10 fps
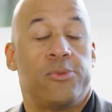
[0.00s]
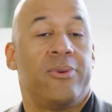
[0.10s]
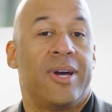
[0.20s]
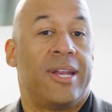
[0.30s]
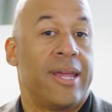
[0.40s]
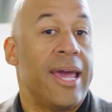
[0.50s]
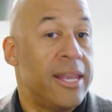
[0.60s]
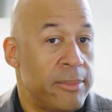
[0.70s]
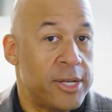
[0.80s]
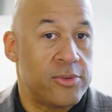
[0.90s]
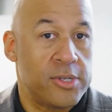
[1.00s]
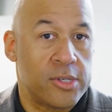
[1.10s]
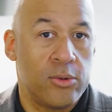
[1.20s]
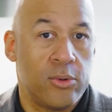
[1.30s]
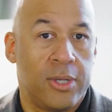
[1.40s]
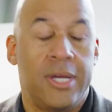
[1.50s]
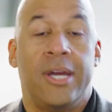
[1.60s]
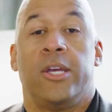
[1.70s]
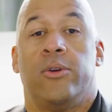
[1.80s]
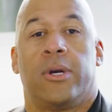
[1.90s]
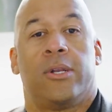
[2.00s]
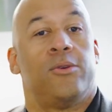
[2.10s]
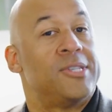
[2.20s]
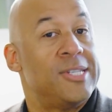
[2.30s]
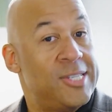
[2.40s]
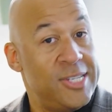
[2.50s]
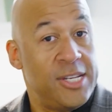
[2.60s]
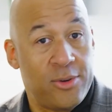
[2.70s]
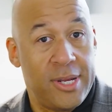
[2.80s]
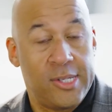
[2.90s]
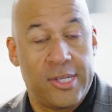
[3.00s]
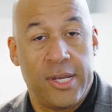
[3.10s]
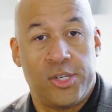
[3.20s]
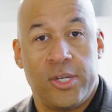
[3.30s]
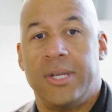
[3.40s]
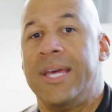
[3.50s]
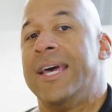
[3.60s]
We've got an elementary school, you're close to the C train station,